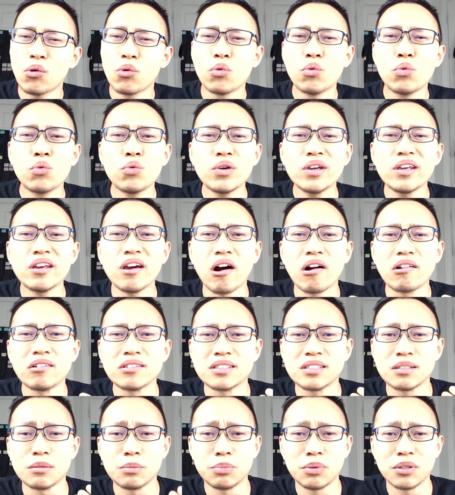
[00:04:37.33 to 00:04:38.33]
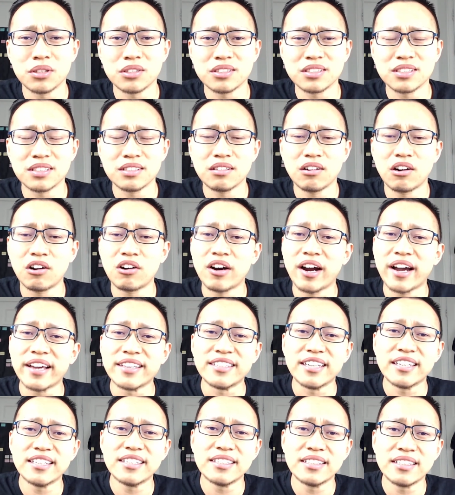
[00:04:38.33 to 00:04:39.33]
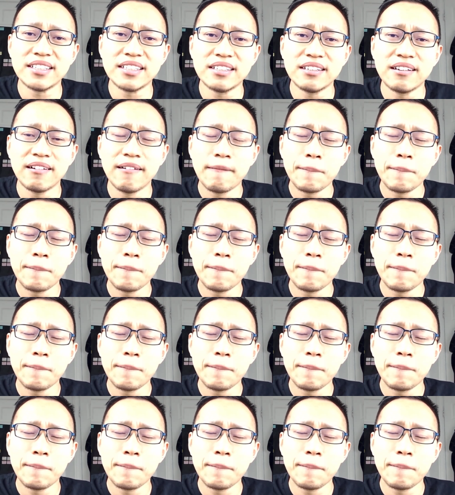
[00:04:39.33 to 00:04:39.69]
who we are as a person, our identity,